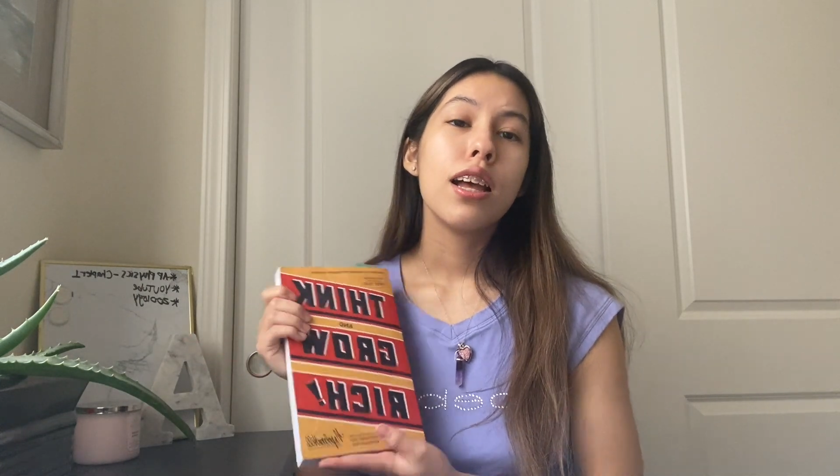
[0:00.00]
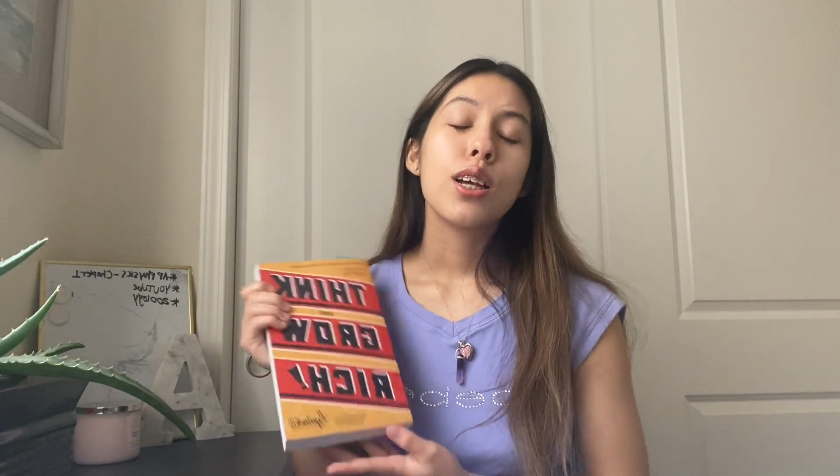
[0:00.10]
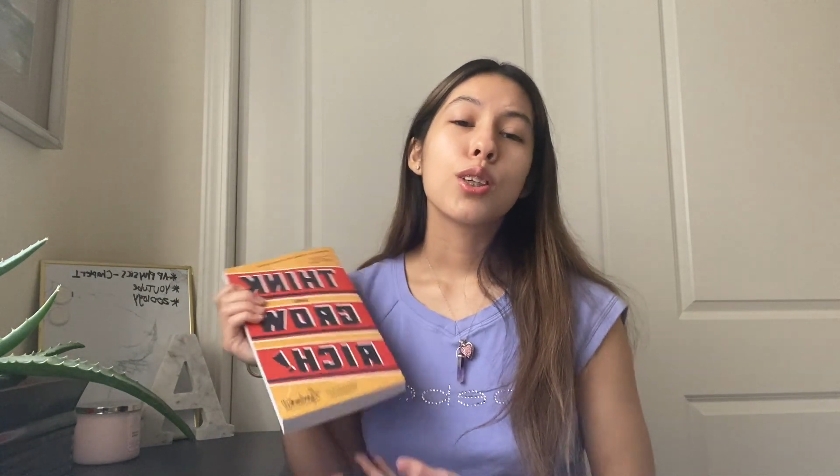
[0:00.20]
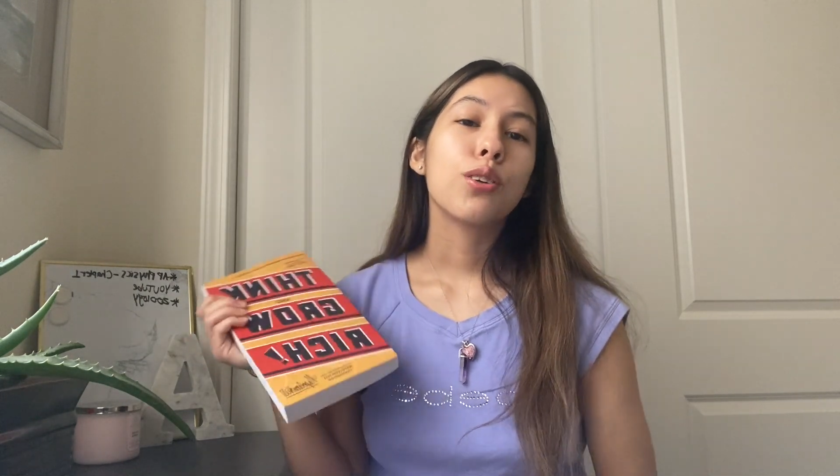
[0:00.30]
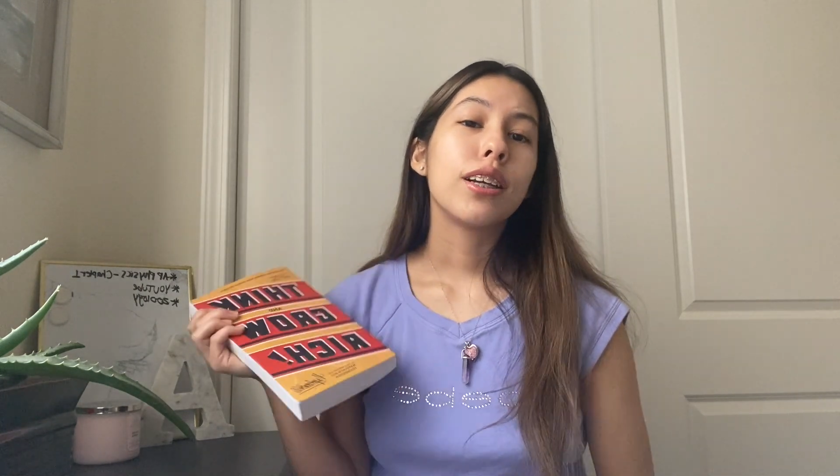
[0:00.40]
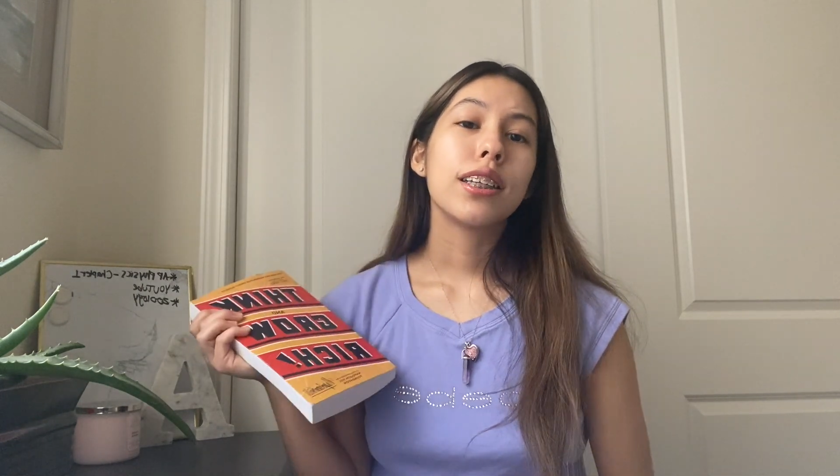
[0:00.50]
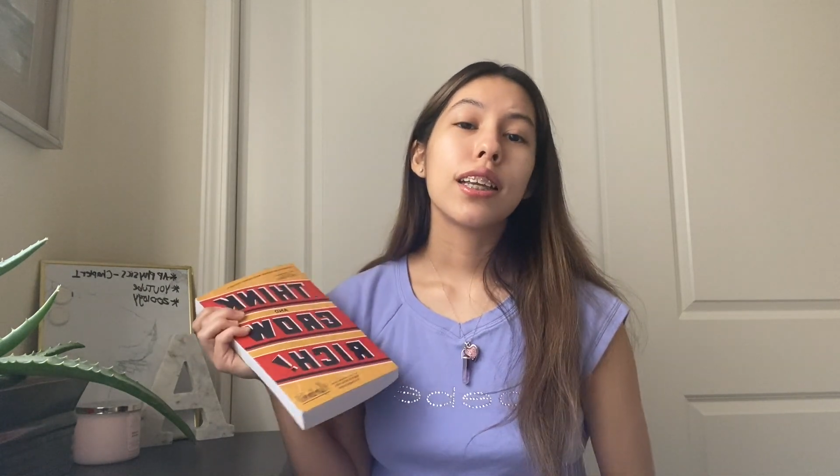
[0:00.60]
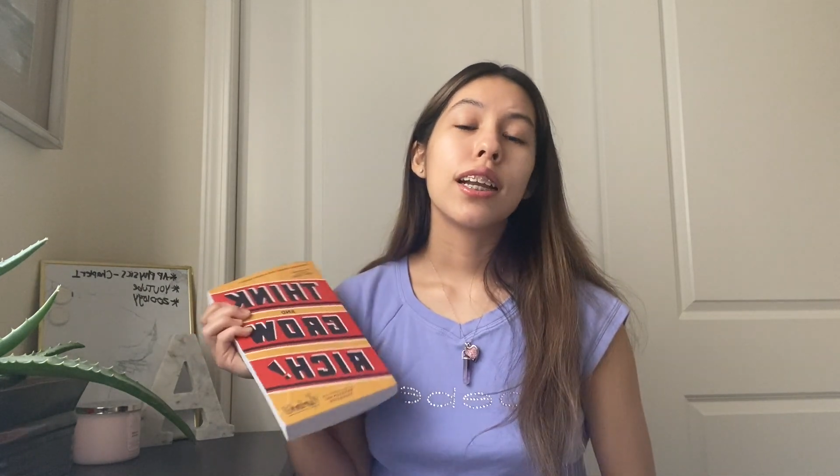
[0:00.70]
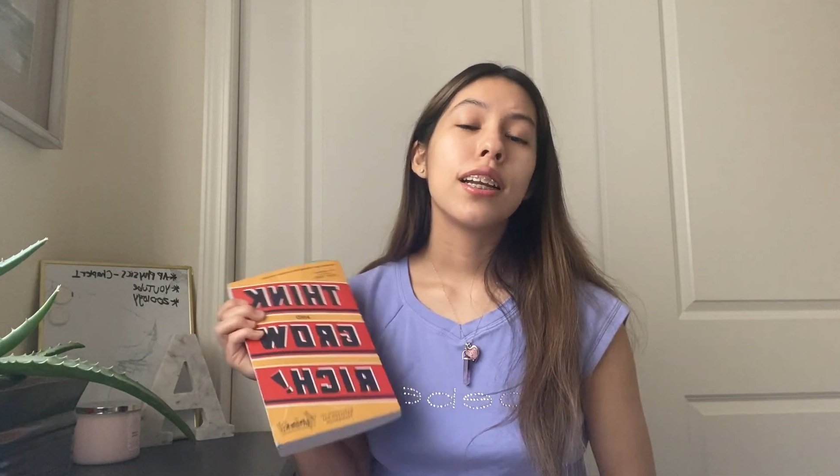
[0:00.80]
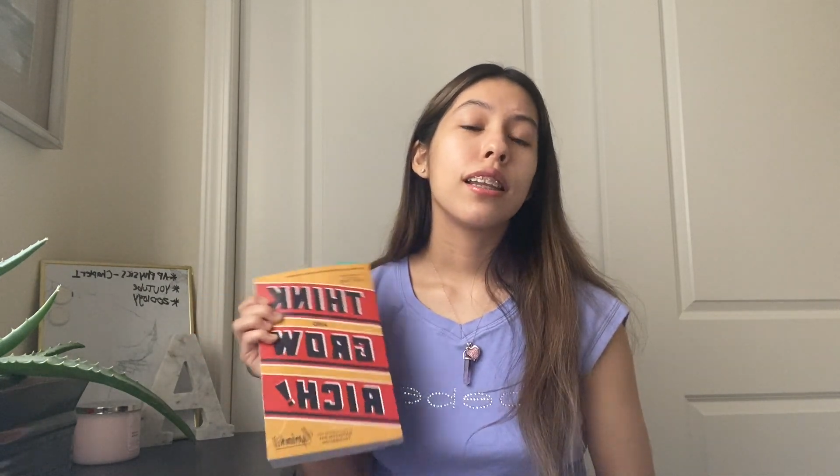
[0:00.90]
So I
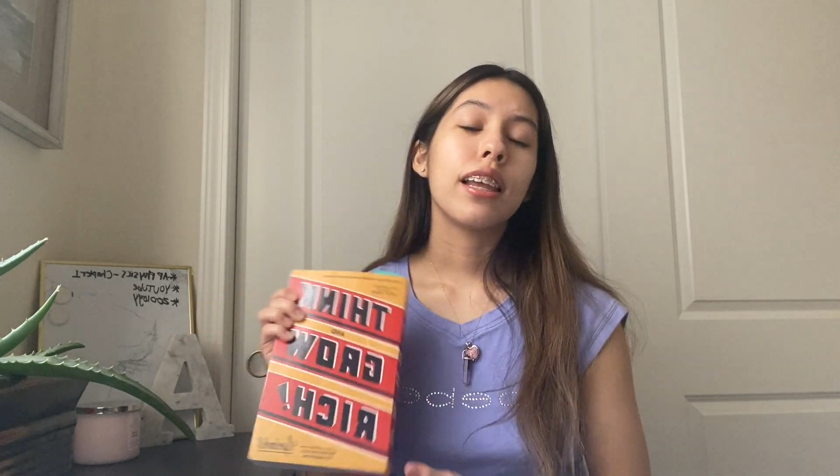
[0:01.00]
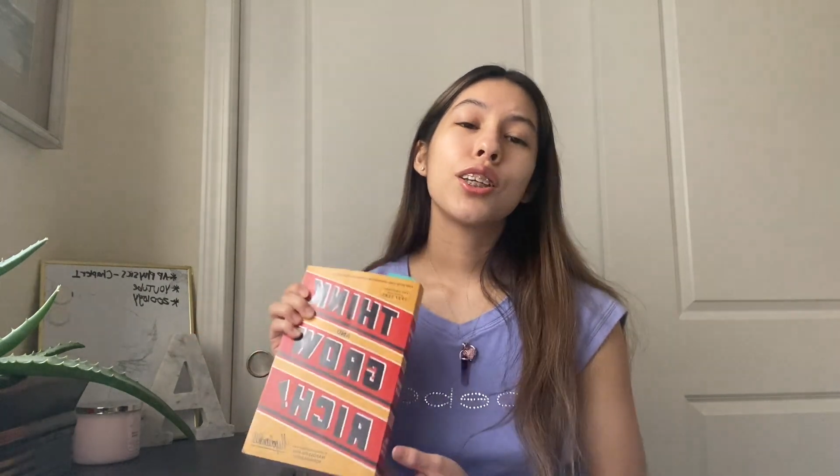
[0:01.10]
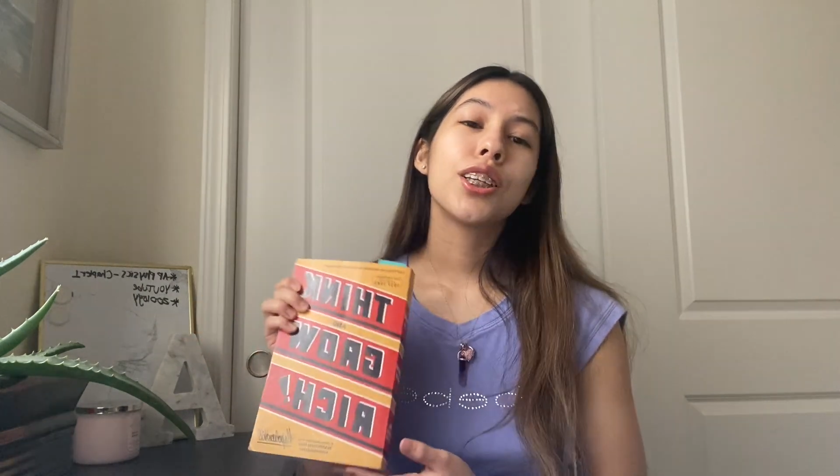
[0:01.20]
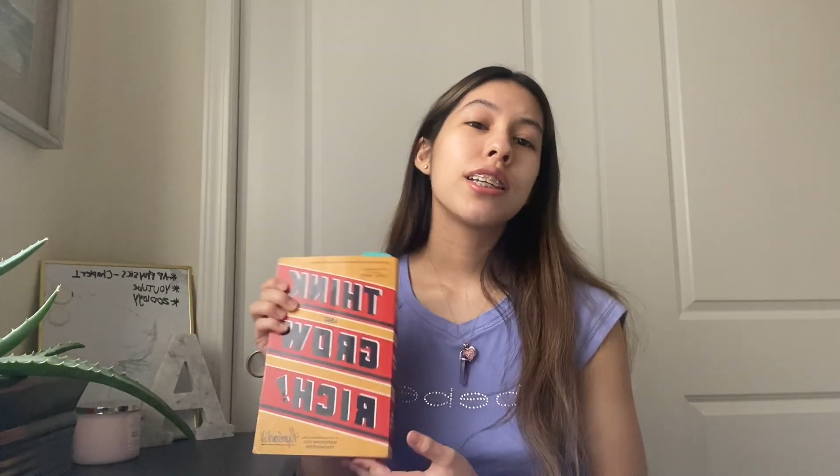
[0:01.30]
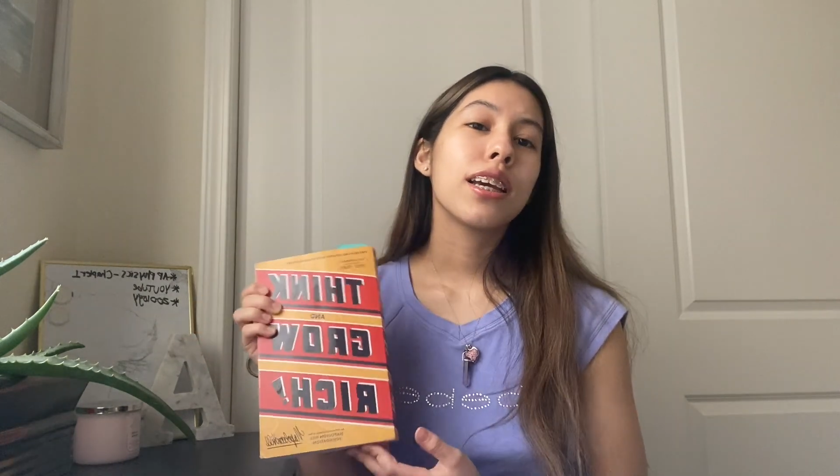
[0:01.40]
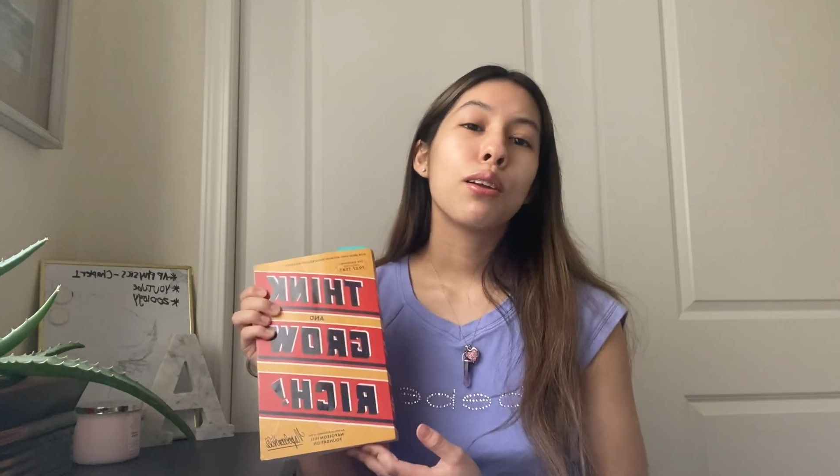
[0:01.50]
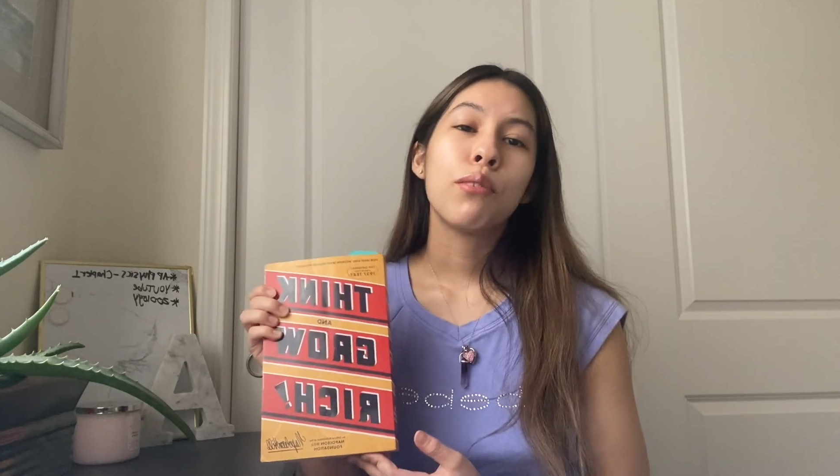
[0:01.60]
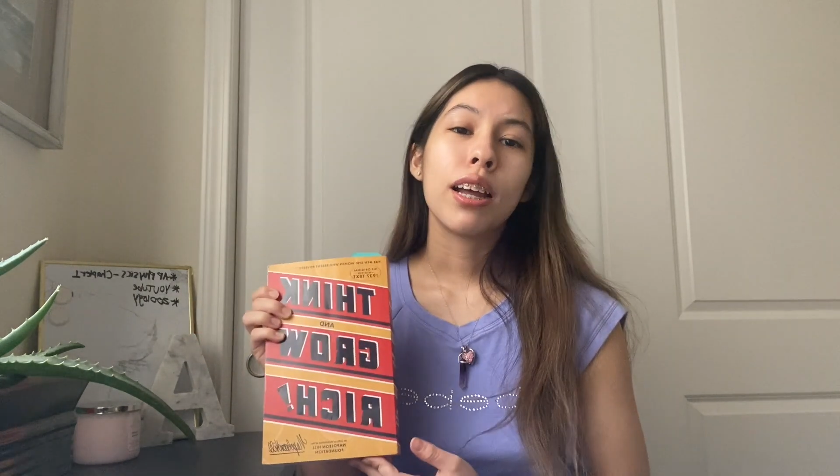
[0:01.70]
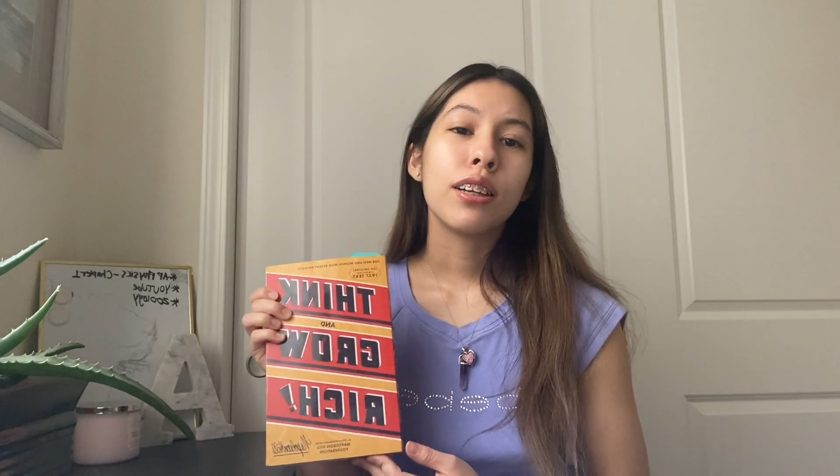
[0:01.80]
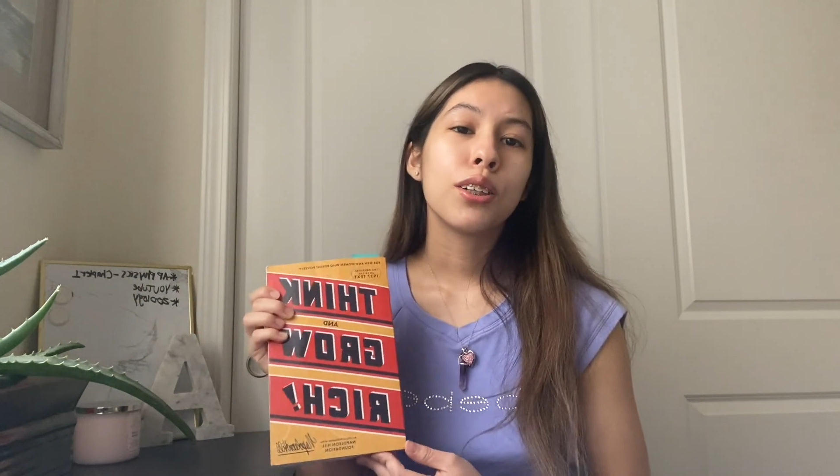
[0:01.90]
decided, let's just take
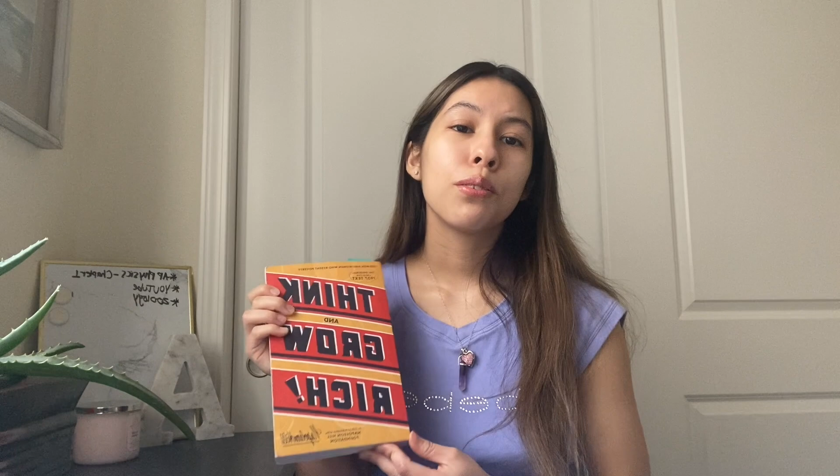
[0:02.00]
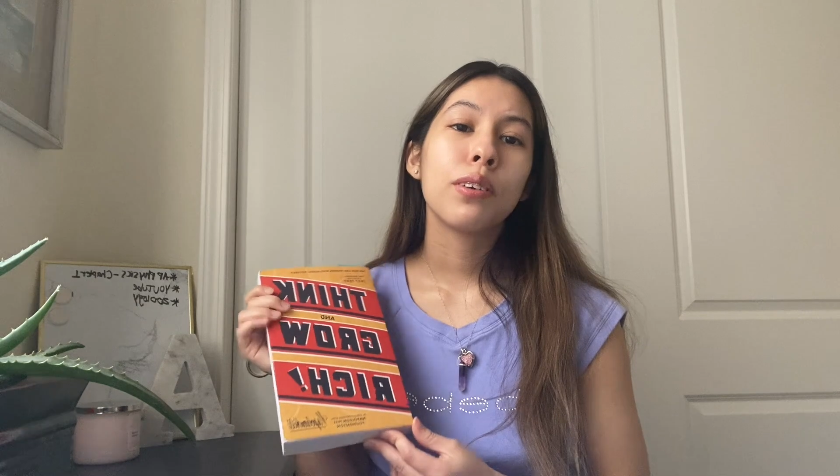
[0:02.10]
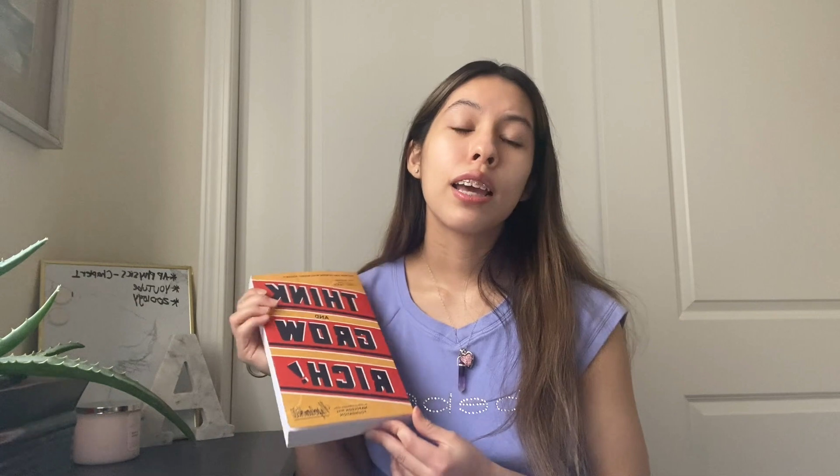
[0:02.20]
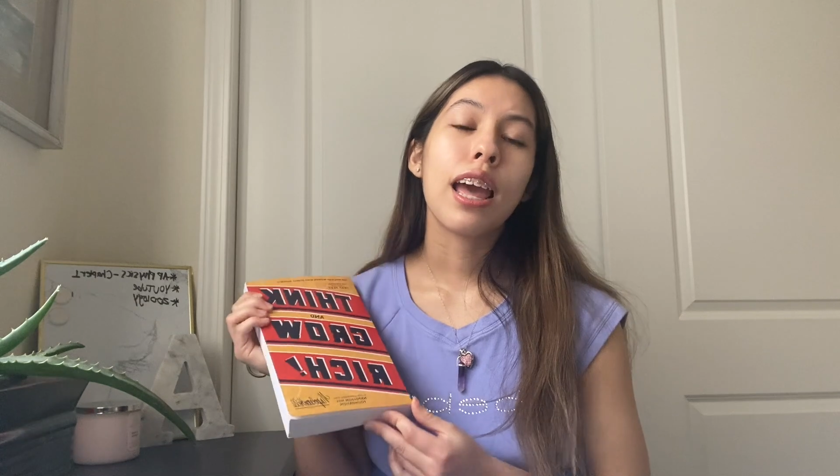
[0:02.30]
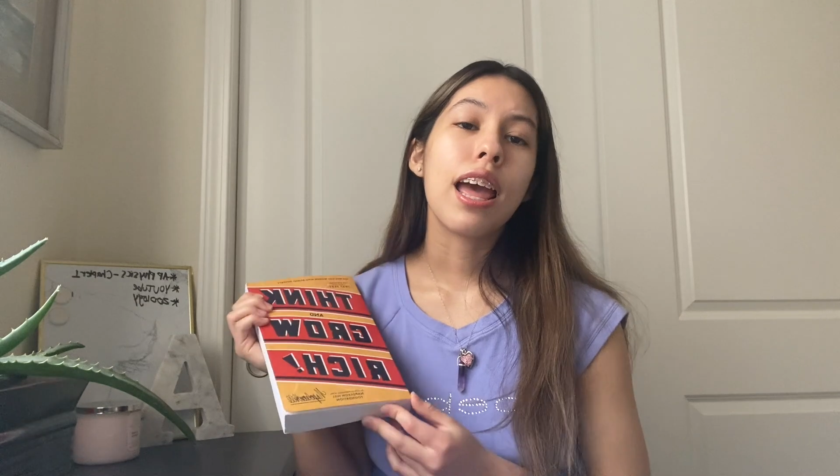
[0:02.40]
advantage of it